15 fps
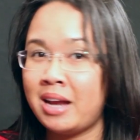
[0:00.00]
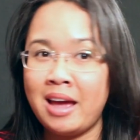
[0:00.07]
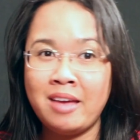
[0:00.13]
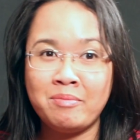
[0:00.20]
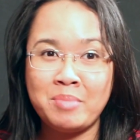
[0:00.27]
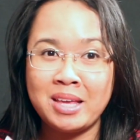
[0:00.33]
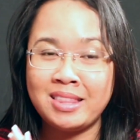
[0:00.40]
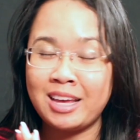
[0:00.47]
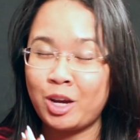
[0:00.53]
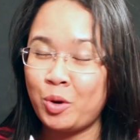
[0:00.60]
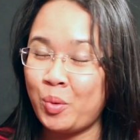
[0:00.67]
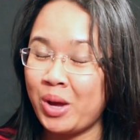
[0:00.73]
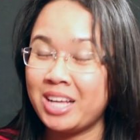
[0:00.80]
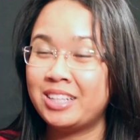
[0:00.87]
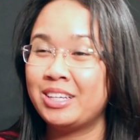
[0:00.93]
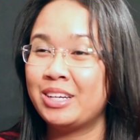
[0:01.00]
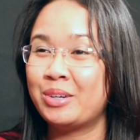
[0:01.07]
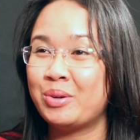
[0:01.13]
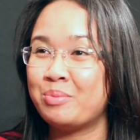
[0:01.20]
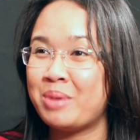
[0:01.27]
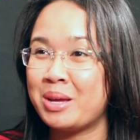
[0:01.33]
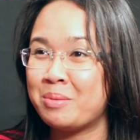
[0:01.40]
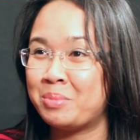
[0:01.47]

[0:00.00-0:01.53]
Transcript: And I have made that quite clear with my